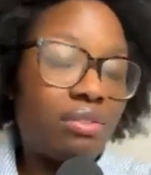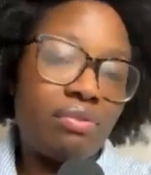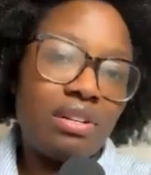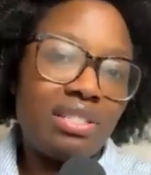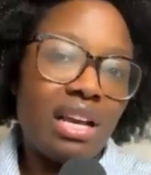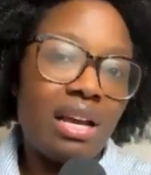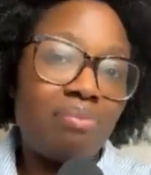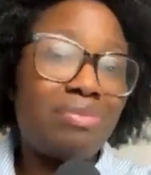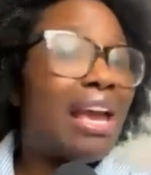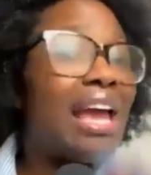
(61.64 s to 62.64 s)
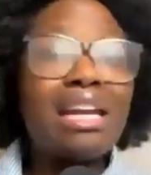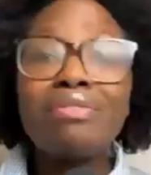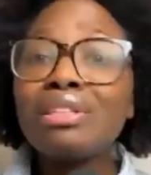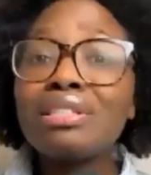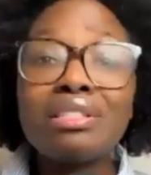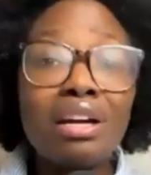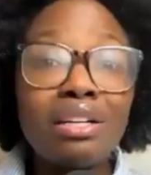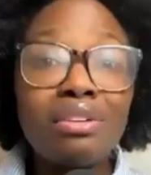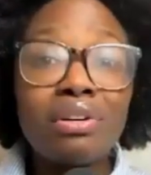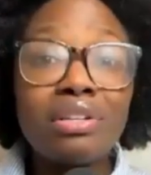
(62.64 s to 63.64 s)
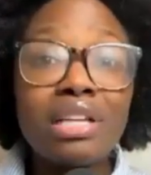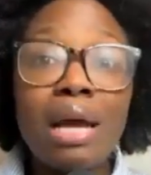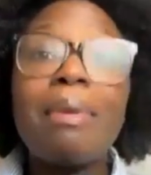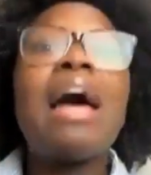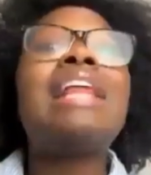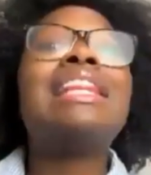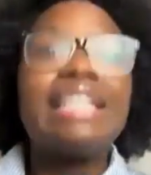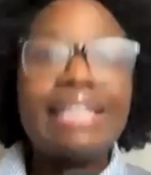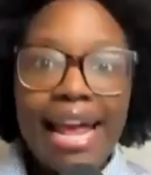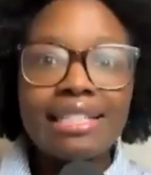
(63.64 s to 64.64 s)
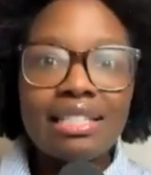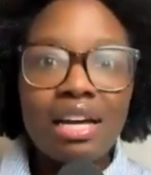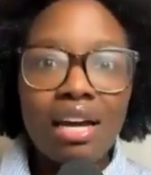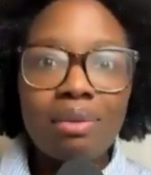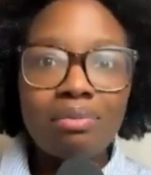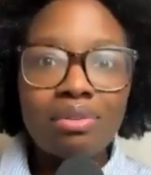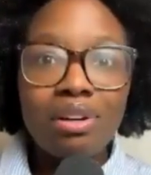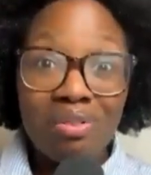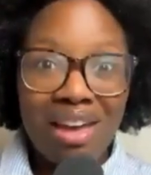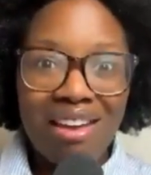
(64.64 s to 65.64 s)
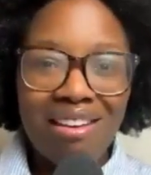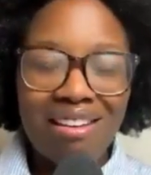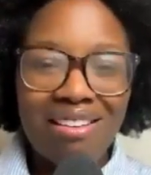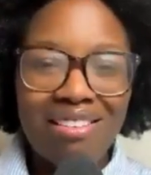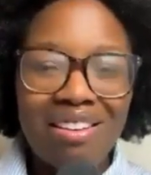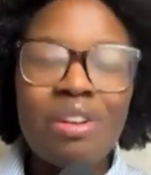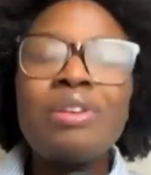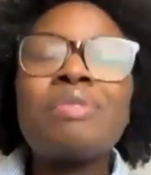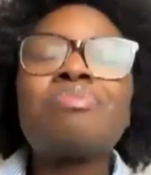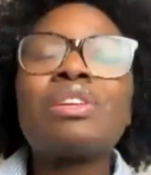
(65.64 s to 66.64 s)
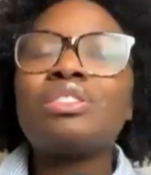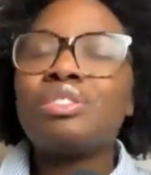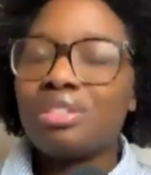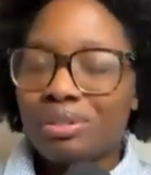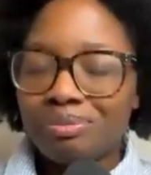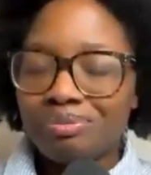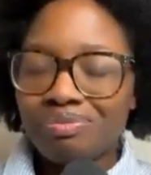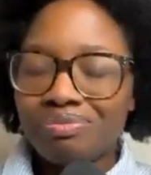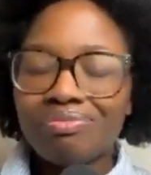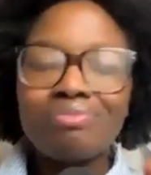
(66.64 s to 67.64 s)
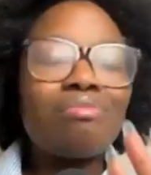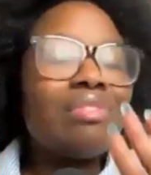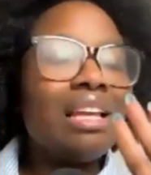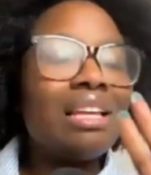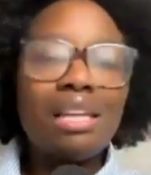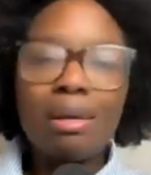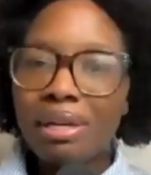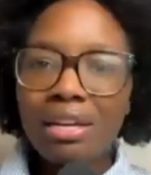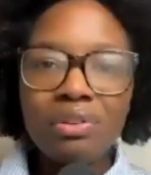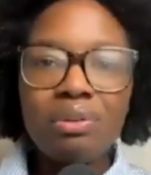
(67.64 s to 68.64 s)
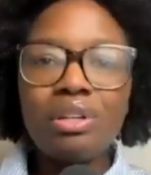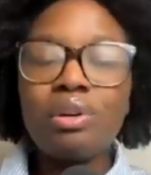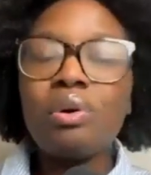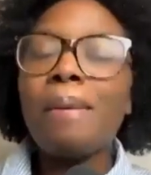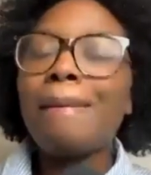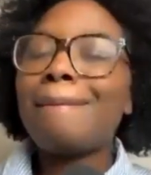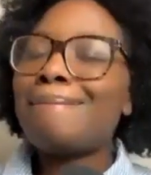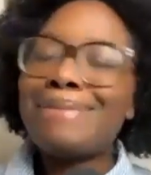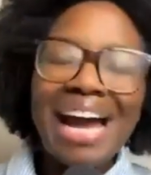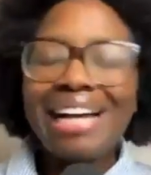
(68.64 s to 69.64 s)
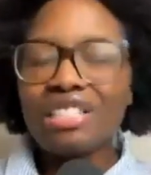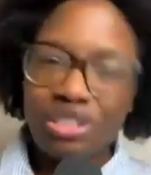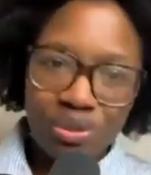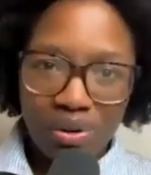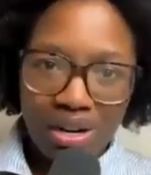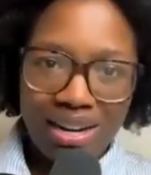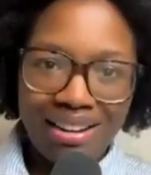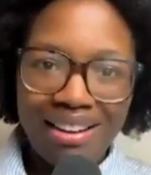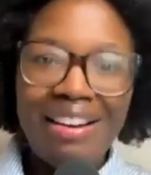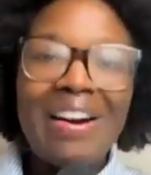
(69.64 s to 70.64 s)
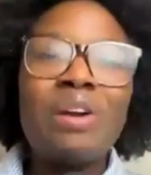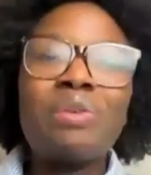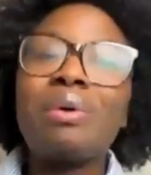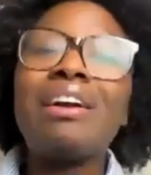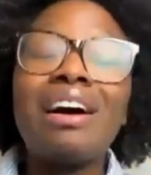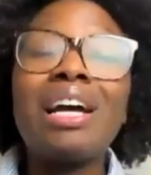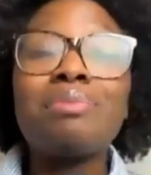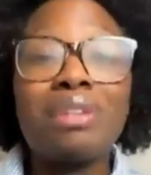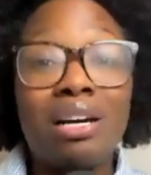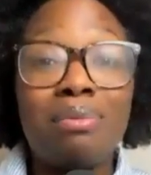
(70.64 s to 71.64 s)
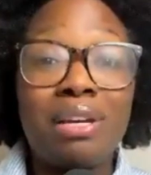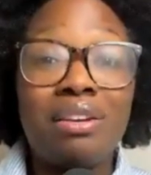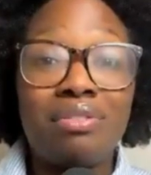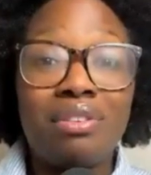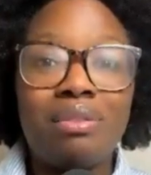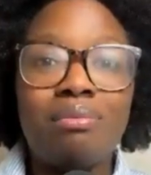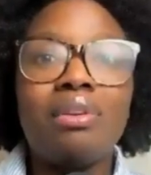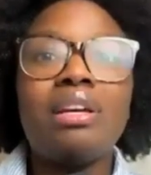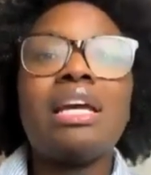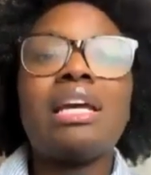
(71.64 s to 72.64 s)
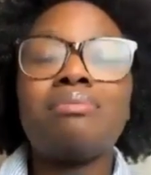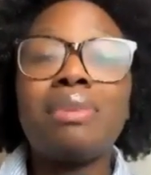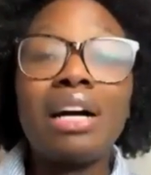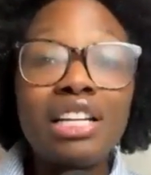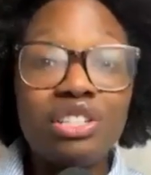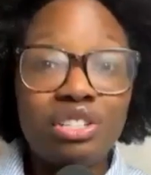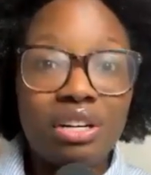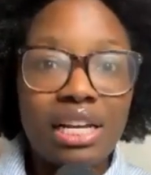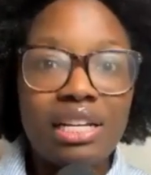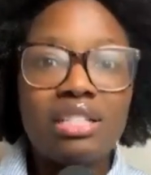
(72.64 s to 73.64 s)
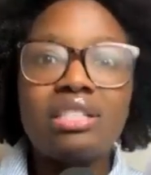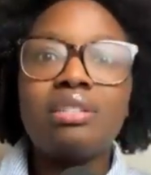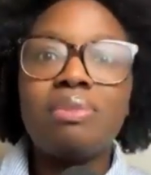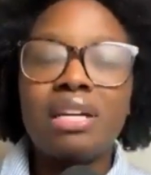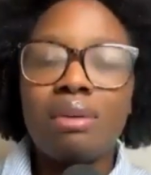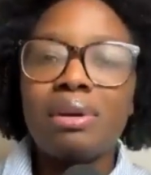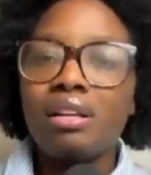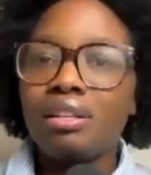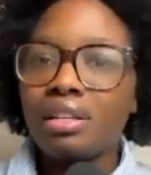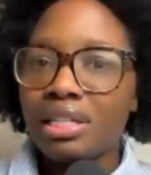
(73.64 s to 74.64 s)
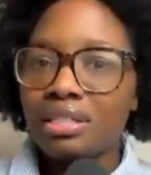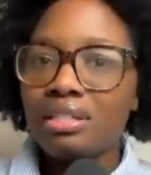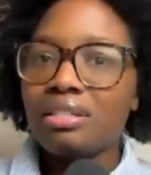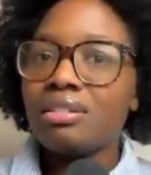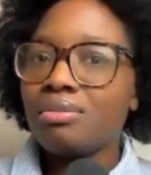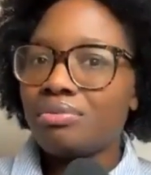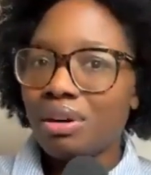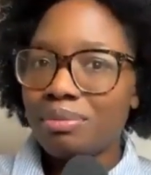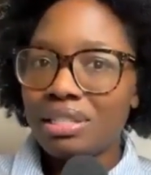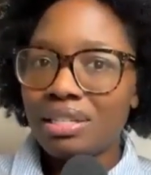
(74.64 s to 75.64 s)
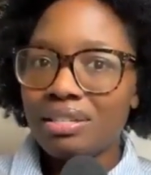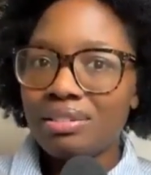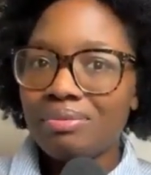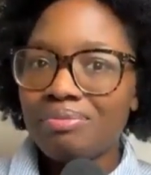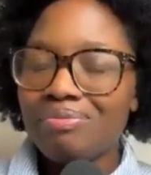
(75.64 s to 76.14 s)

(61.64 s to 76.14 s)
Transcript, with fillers: the first time. And if this is not your first time, the next time, okay? So let me give you a little backstory on where I'm coming from in my journey to becoming a licensed pharmacist.